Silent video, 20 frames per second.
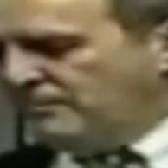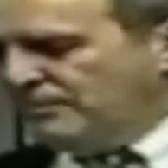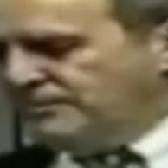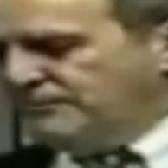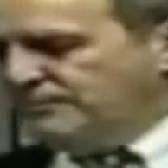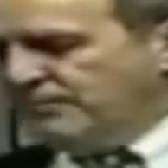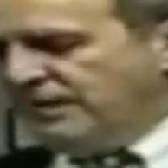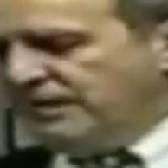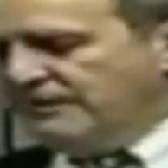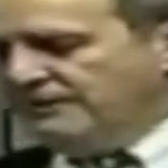
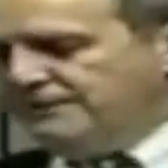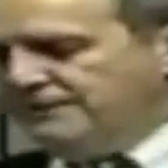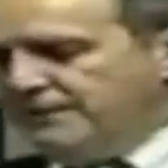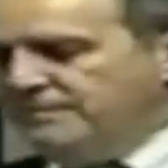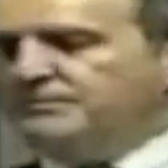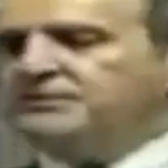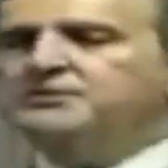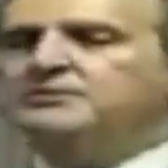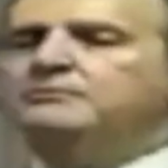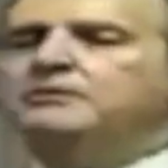Written by a
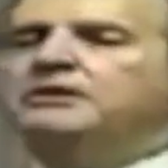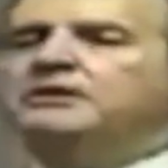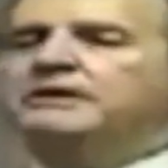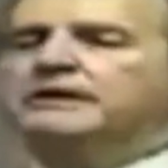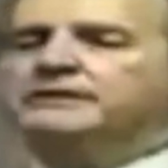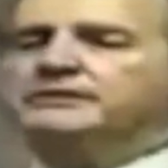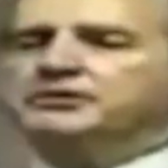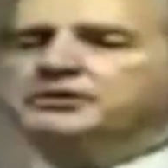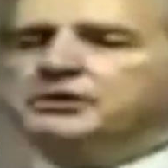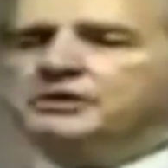famous
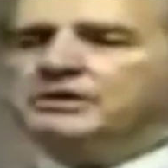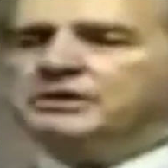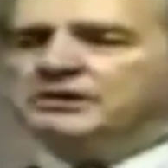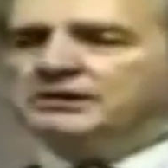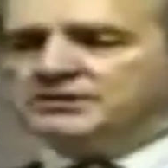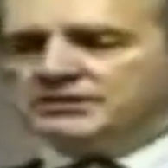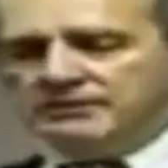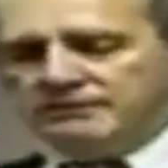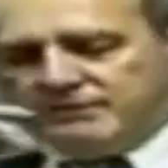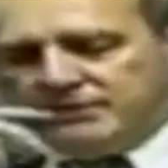American
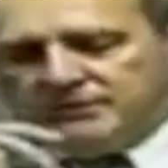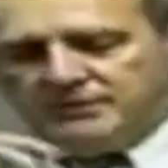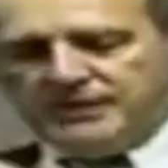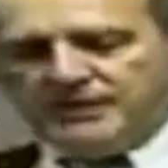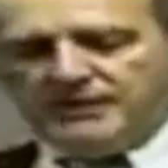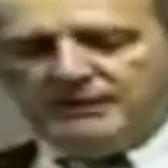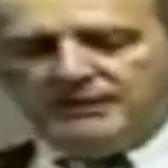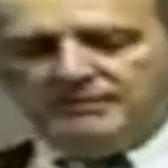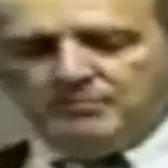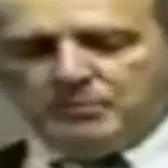journalist of his
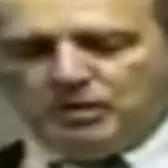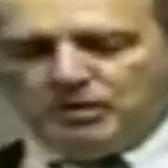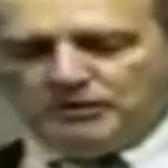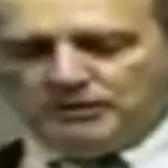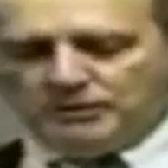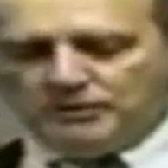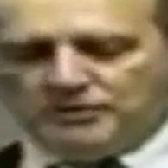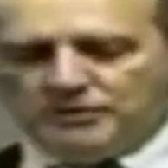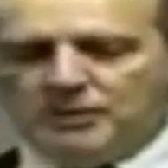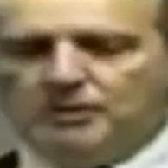day named
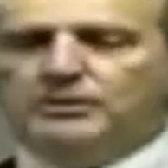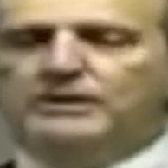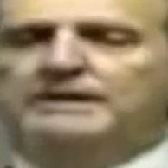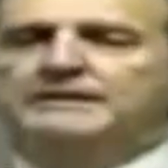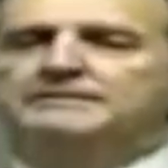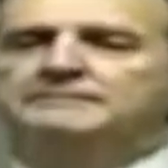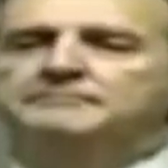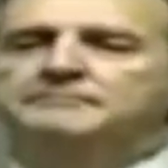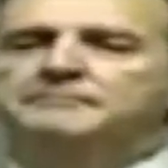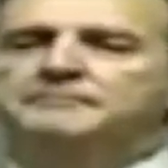Walter Trowine.
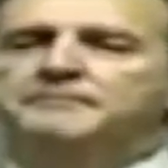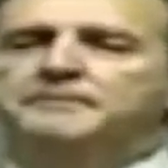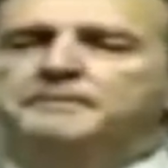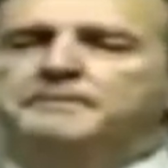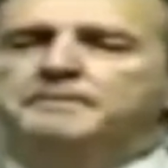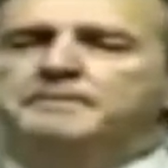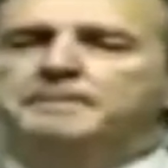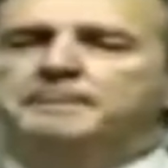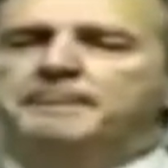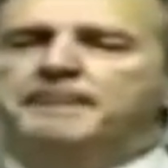
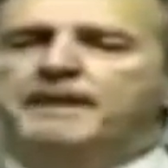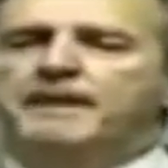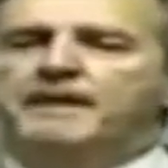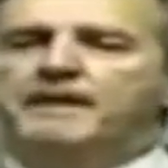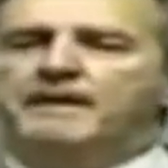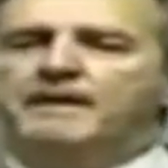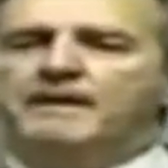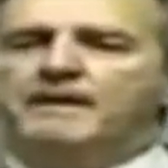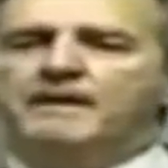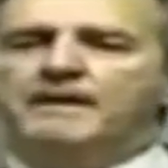
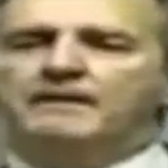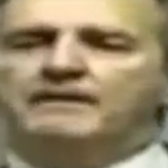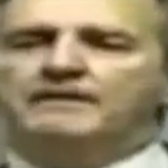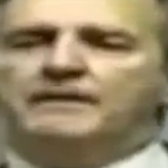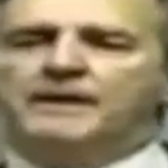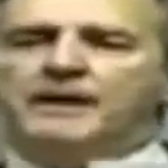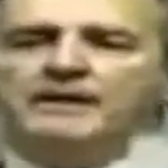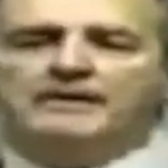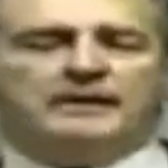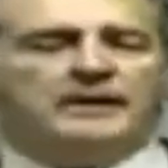
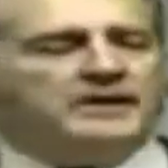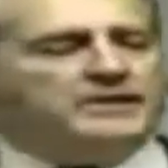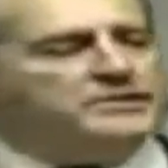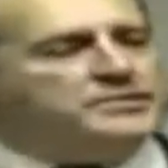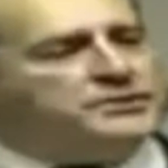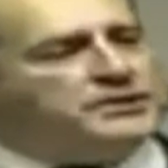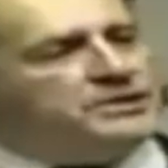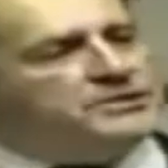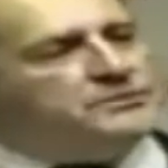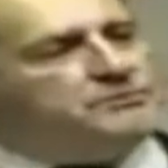The headline
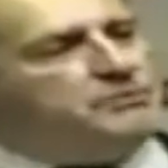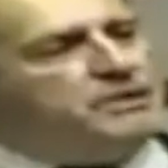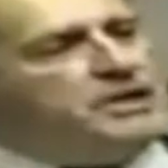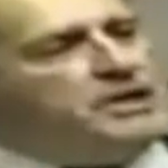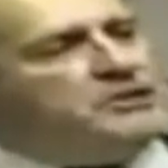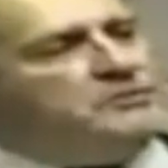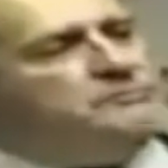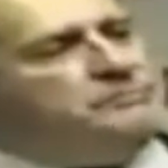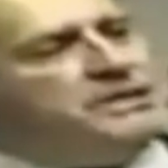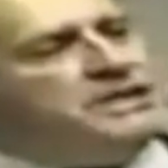says,
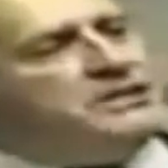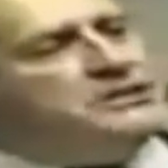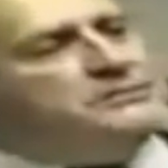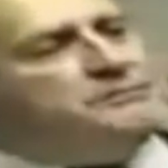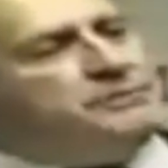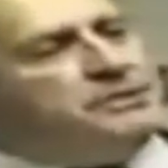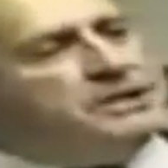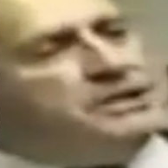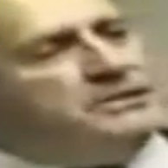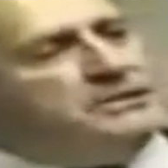"Bear
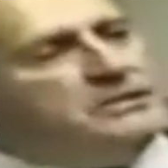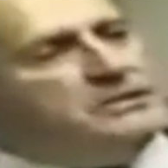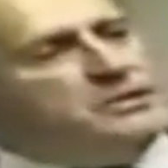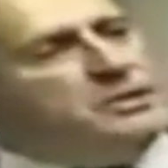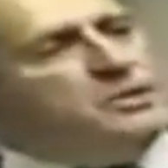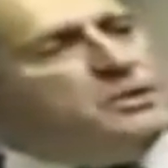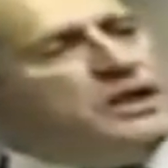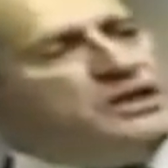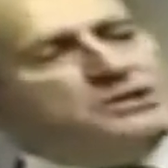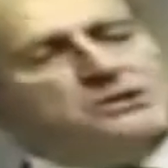peace bid,
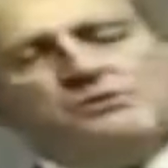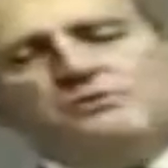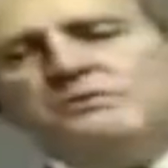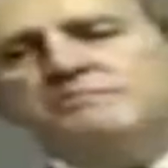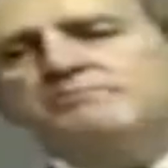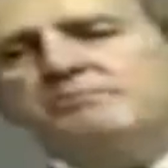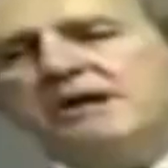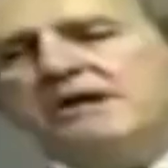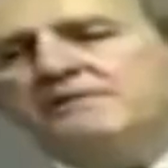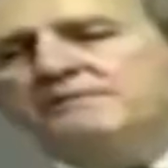U.S.
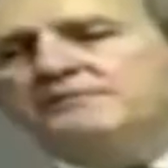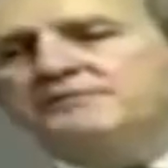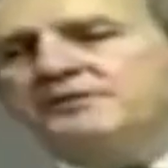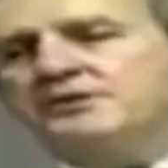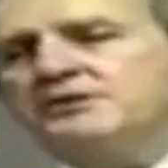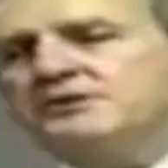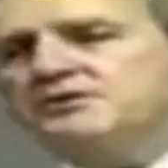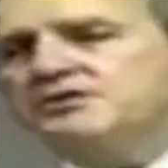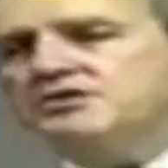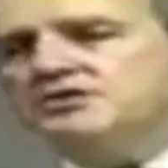
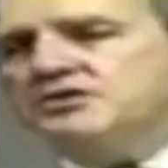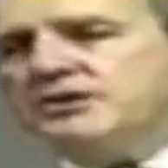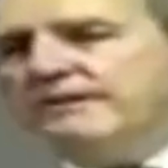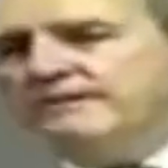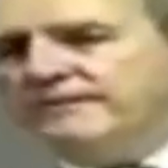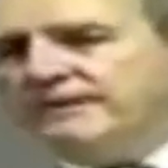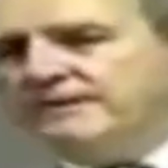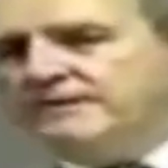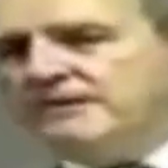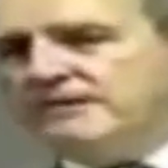rebuffed
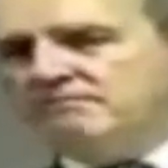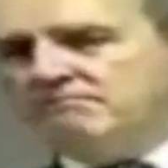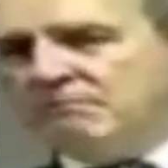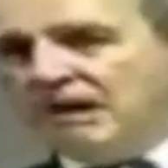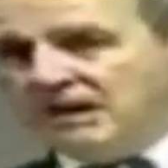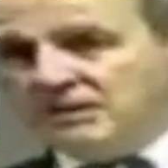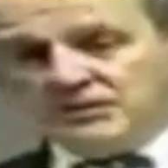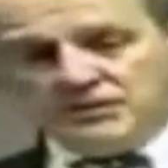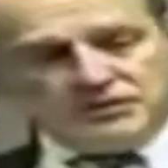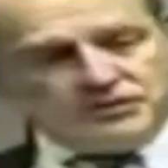7
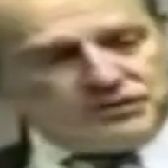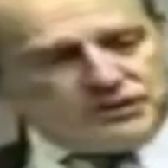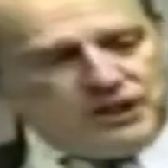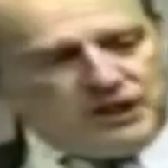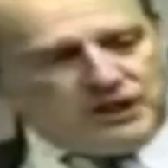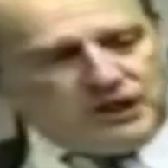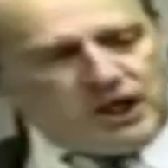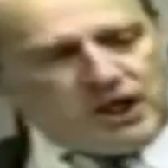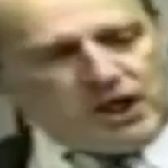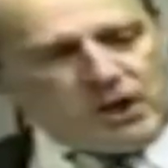months
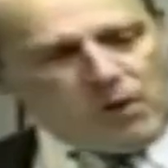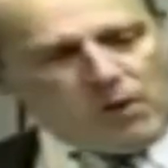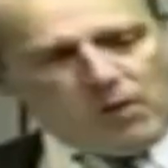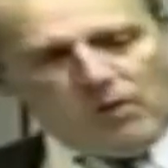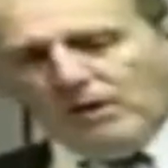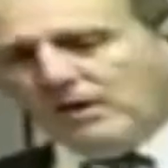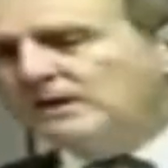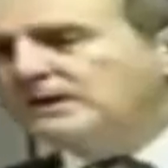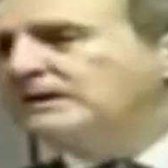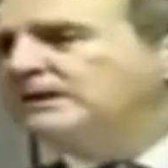ago."